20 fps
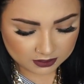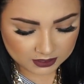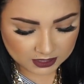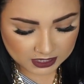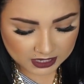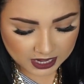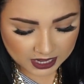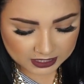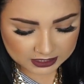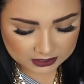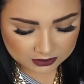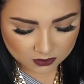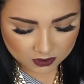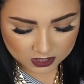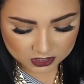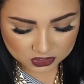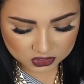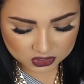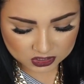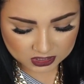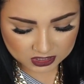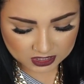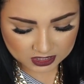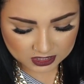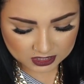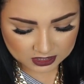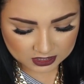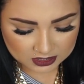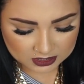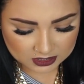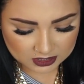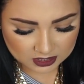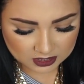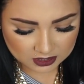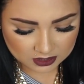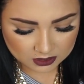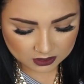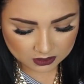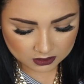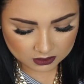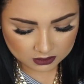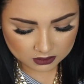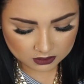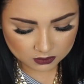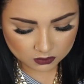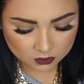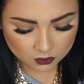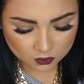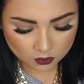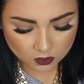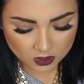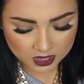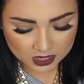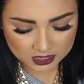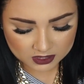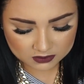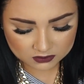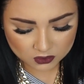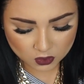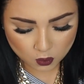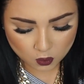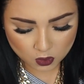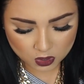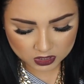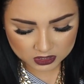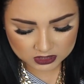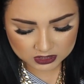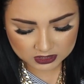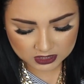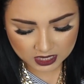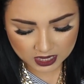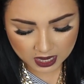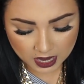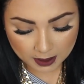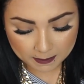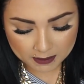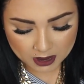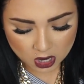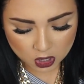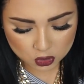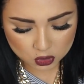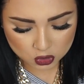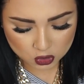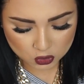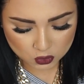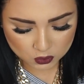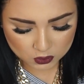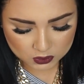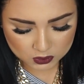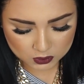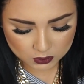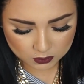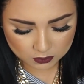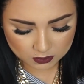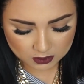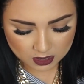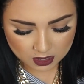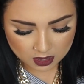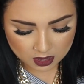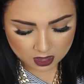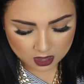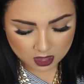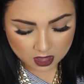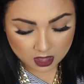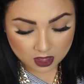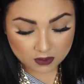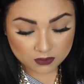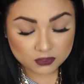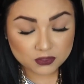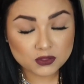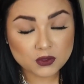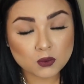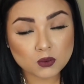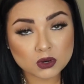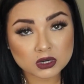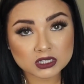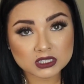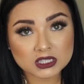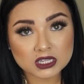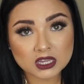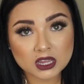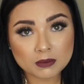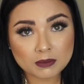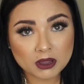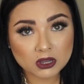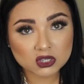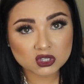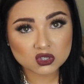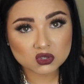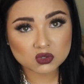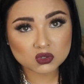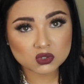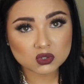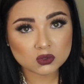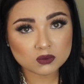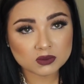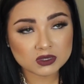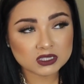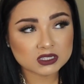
the next question is what is the worst thing about YouTube the worst thing about YouTube